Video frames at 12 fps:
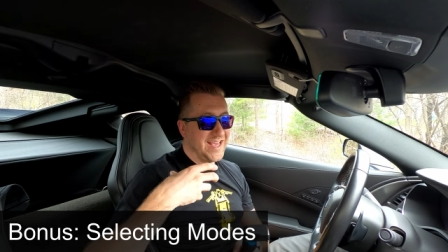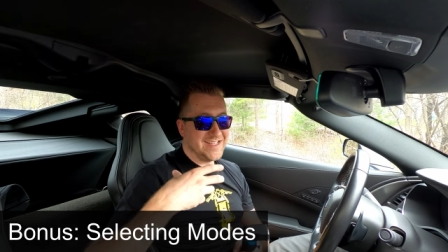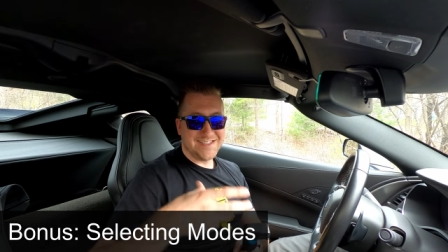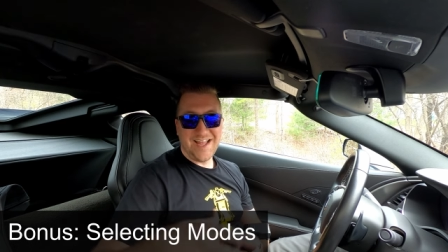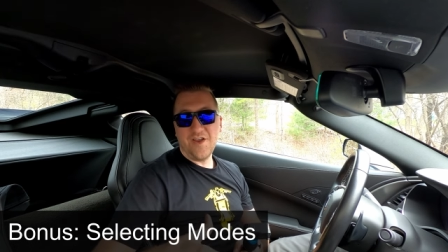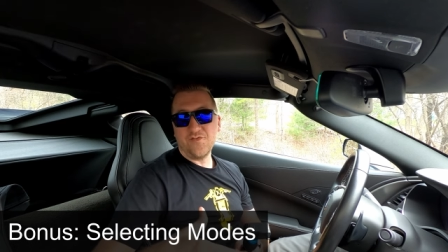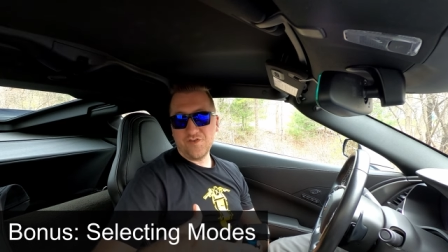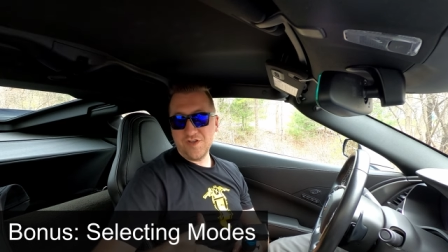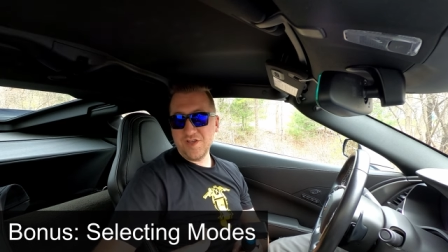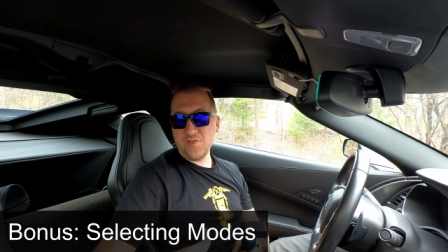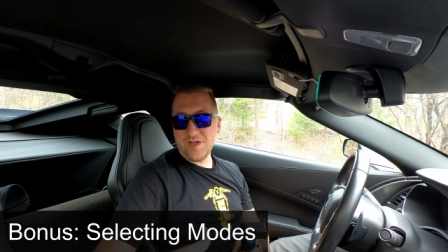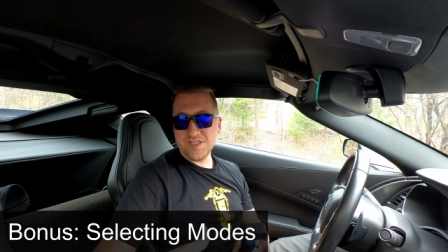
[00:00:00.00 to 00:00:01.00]
It's not
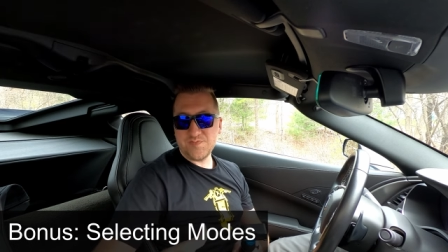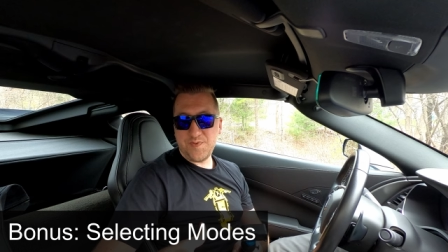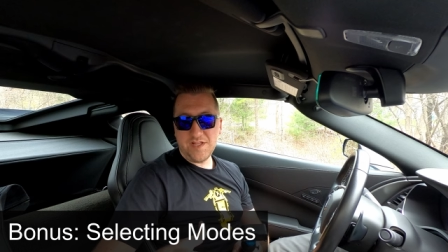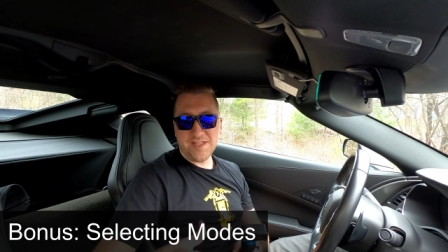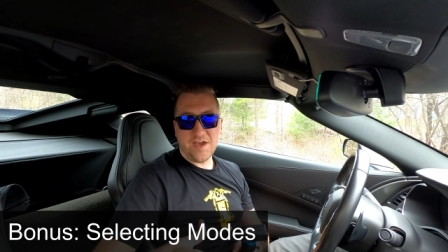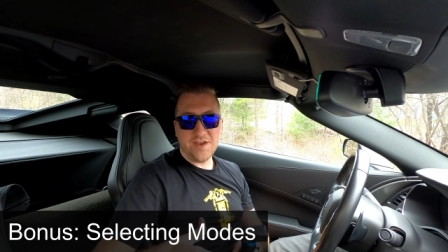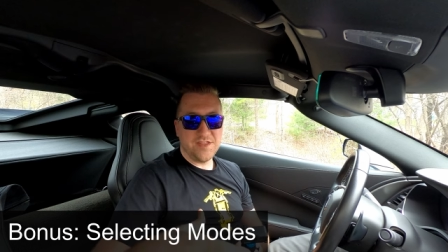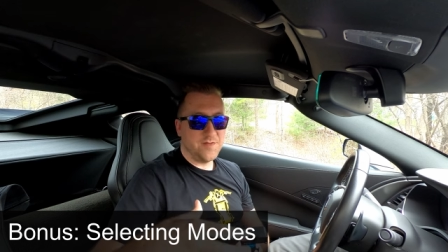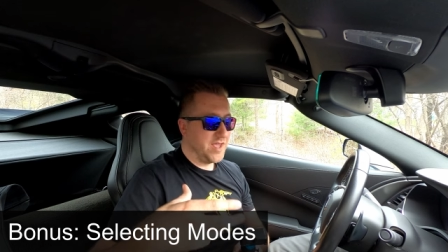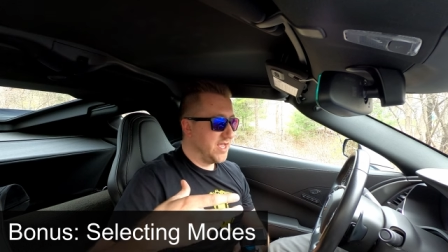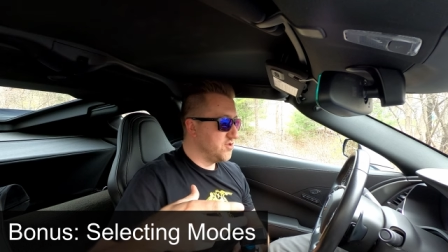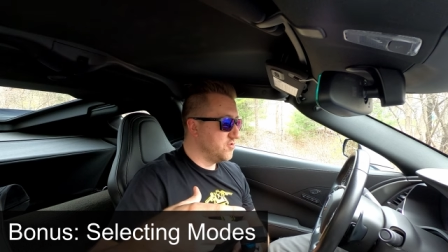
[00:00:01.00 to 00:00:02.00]
really well spelled out in the
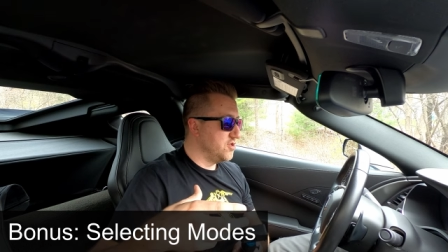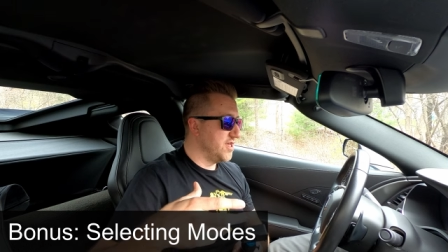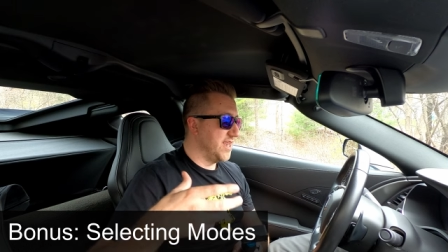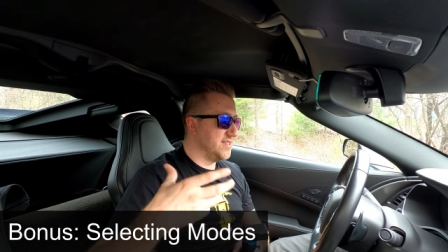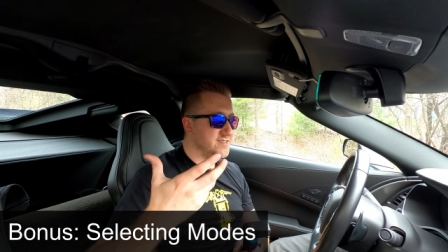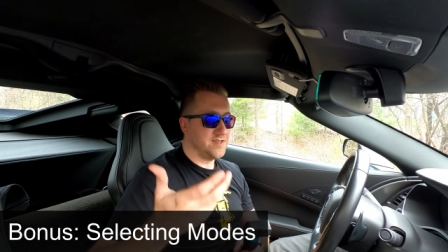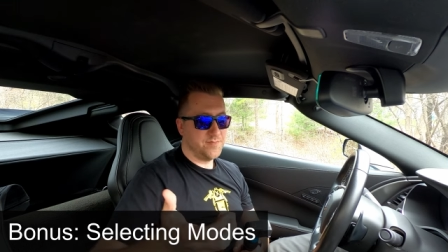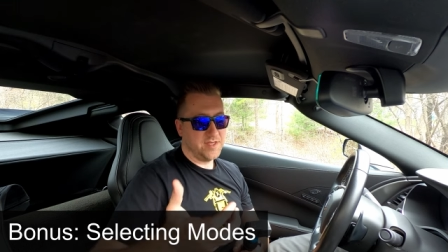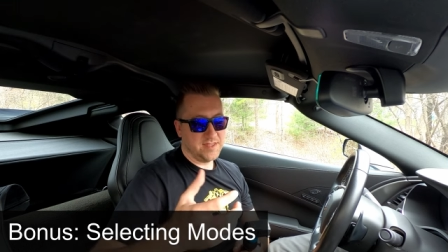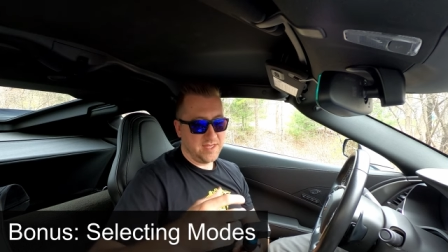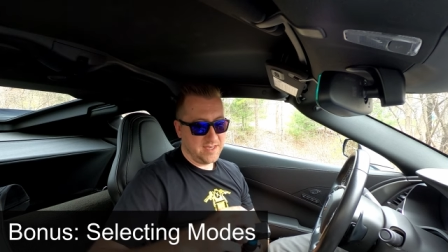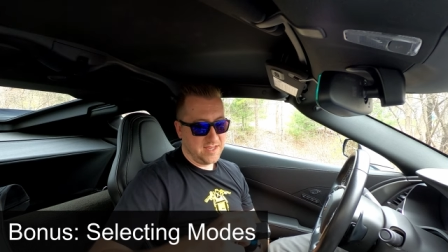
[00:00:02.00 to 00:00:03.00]
manual, and it's
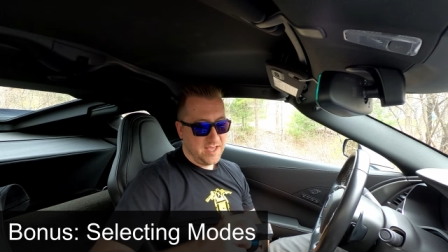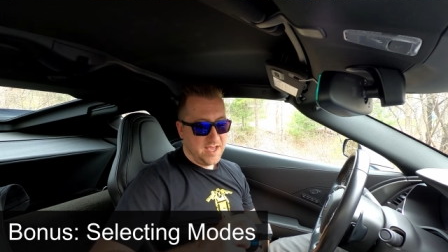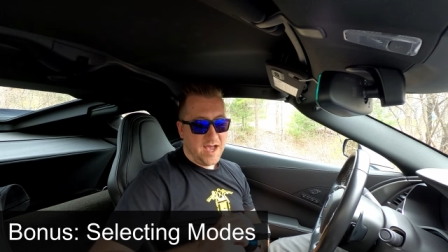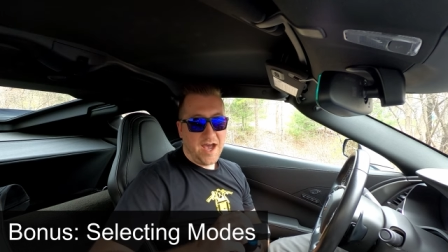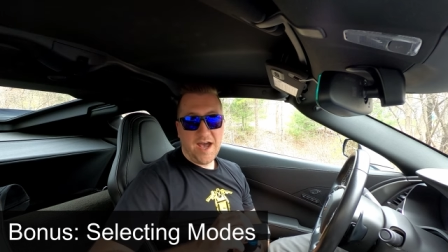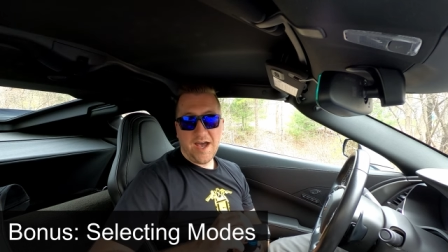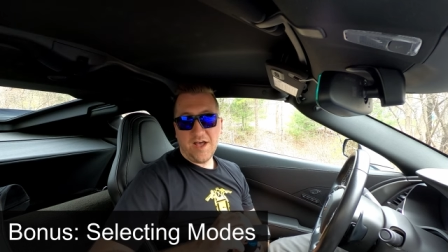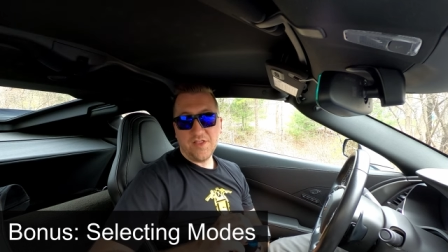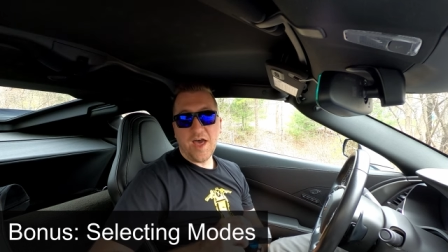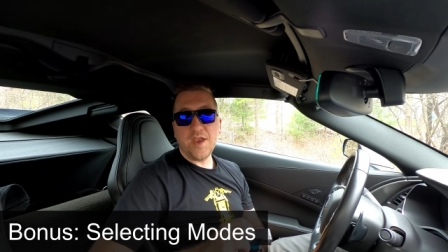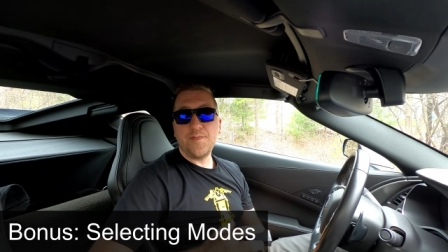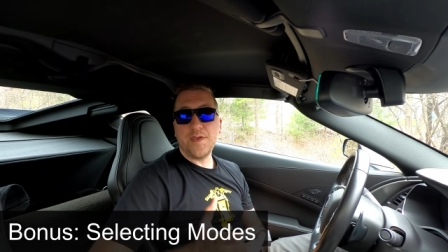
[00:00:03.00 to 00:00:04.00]
something that uh, a
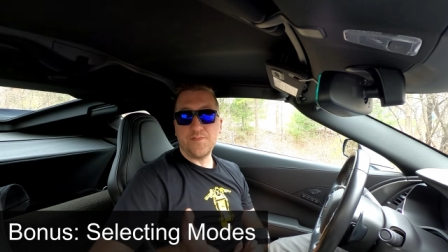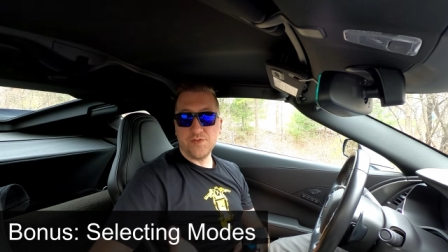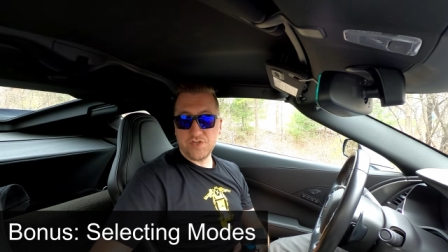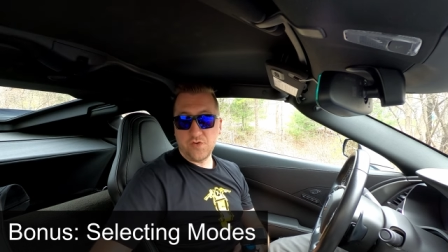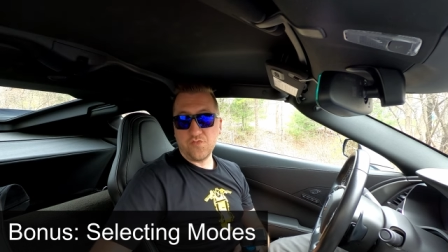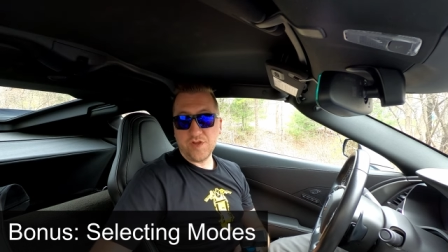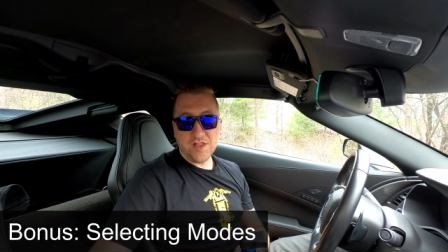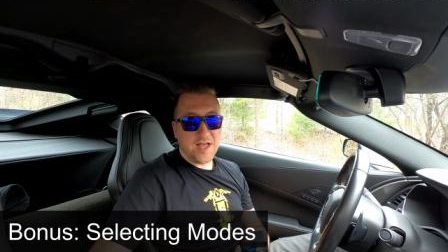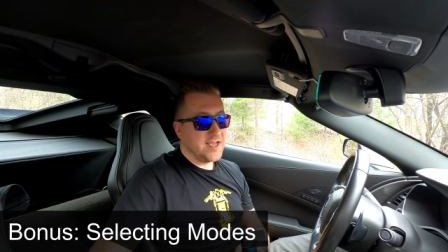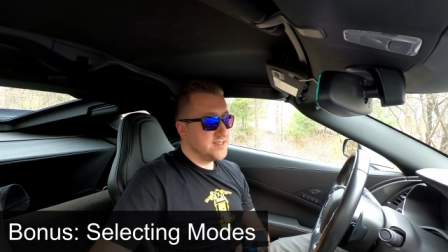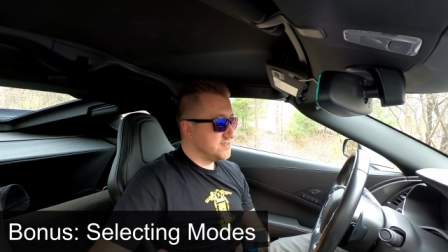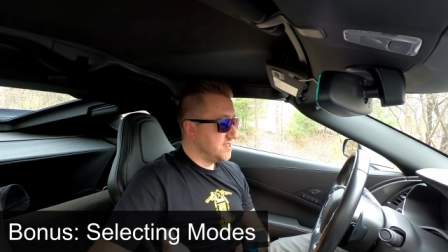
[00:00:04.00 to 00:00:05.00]
lot of people don't
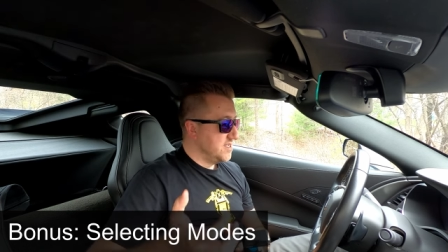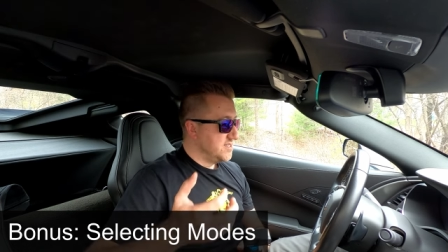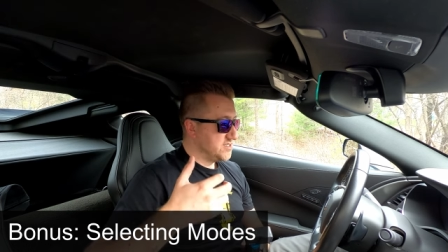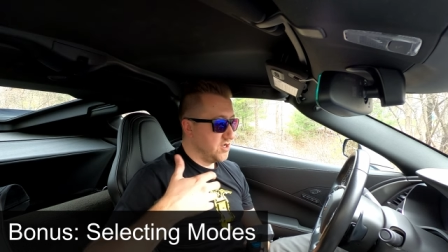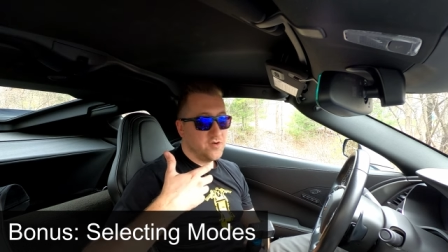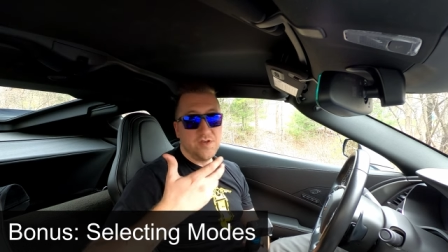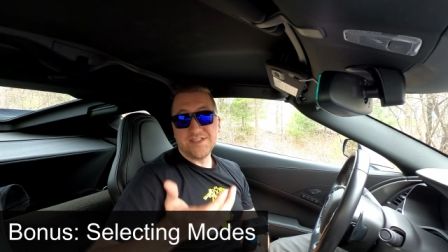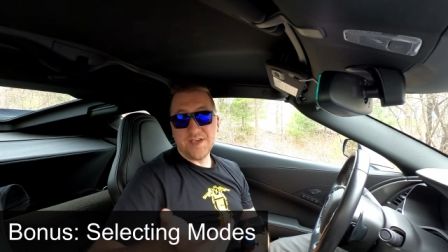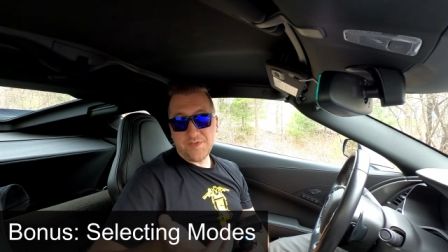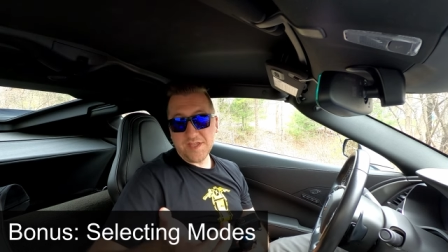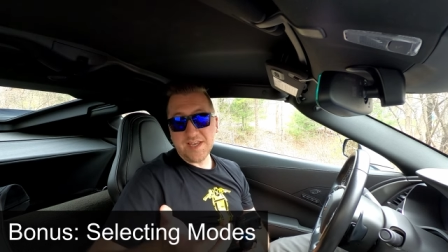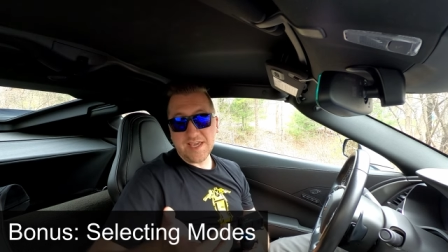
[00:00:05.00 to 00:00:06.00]
realize. So,
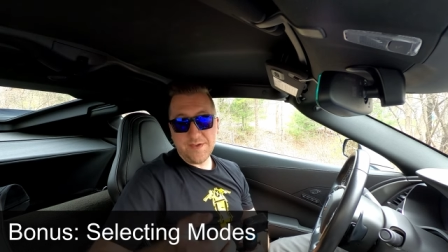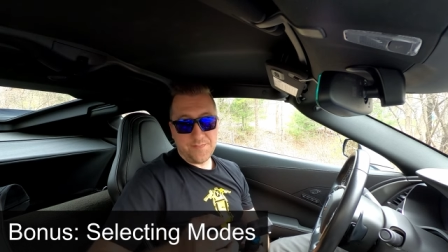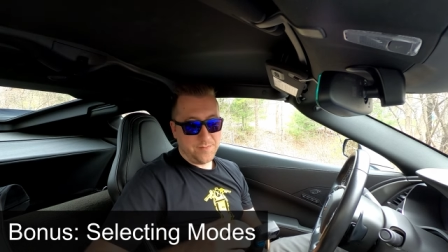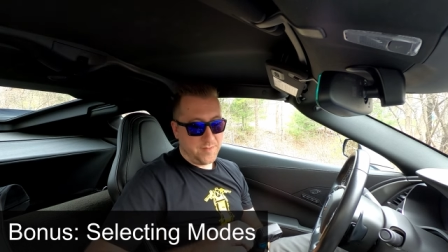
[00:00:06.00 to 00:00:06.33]
something to keep